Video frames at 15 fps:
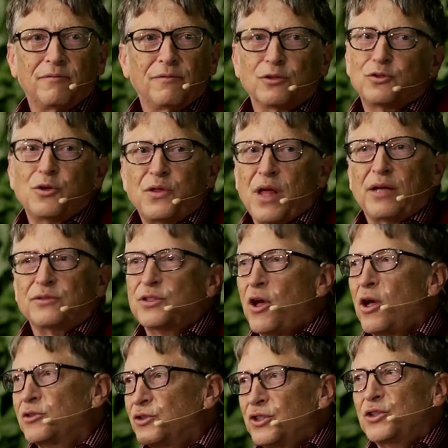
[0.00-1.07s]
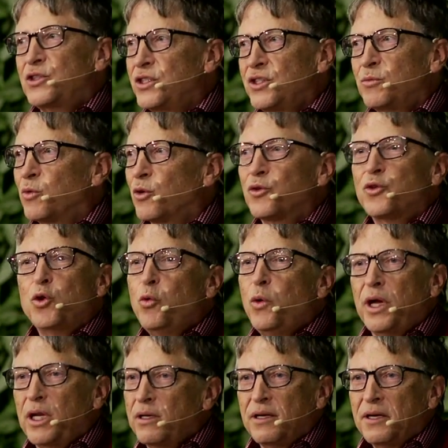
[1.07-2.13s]
$2,000 just isn't worth
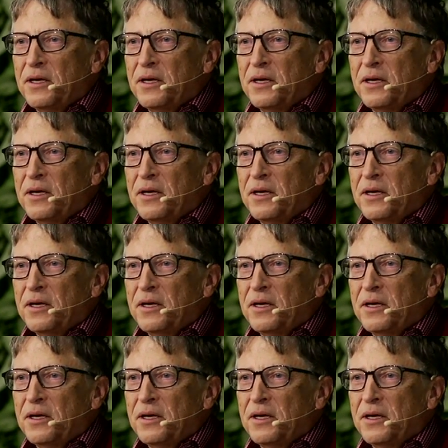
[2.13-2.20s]
doing.